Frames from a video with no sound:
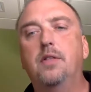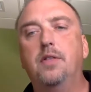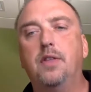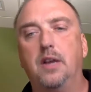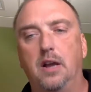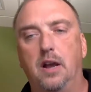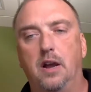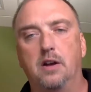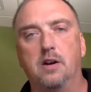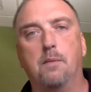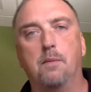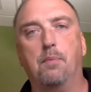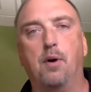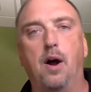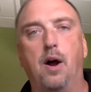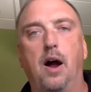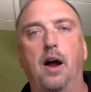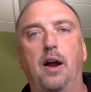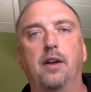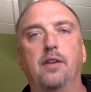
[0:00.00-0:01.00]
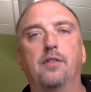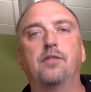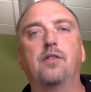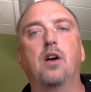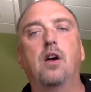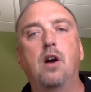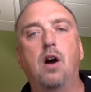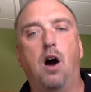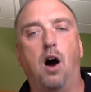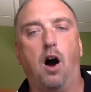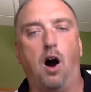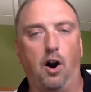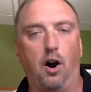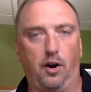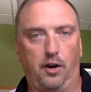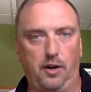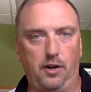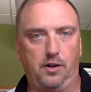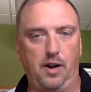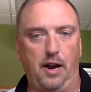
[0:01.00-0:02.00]
the enterprise
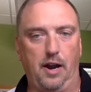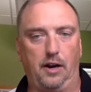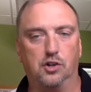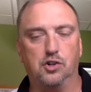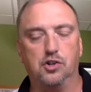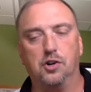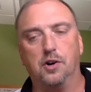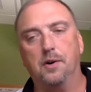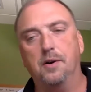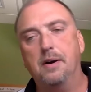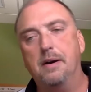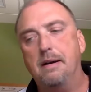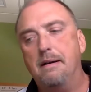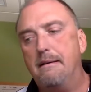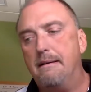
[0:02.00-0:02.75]
architecture.